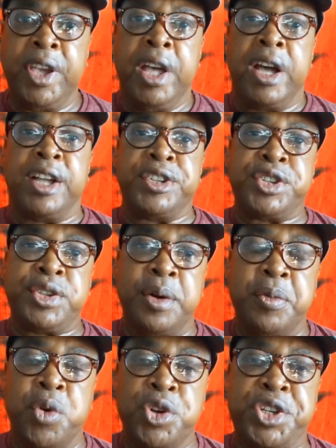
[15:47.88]
And stop
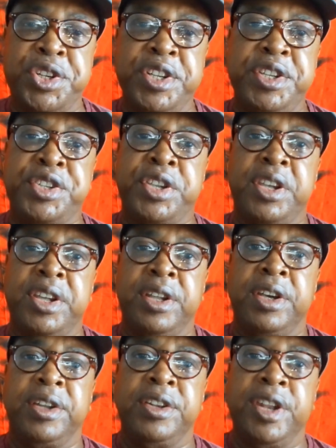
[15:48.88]
watching these
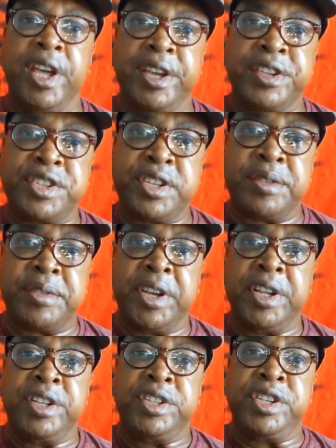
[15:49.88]
negative
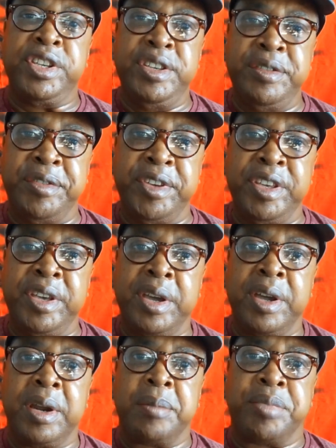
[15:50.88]
TV
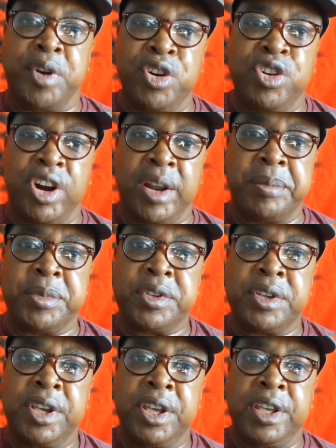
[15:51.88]
programs,
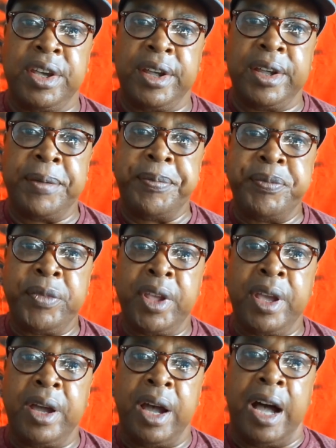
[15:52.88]
yeah?
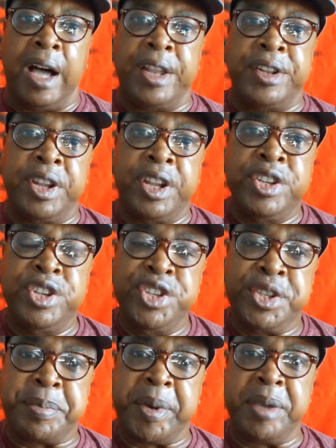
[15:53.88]
And
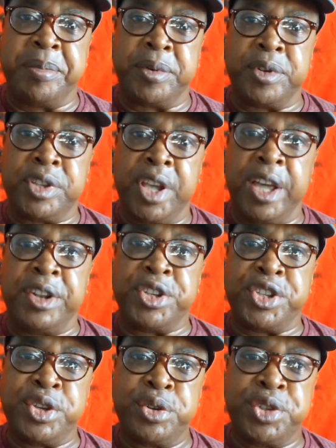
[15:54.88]
newspapers and the
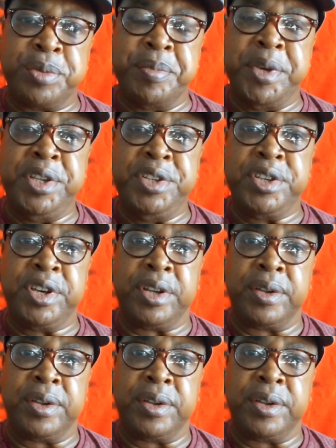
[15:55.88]
social media.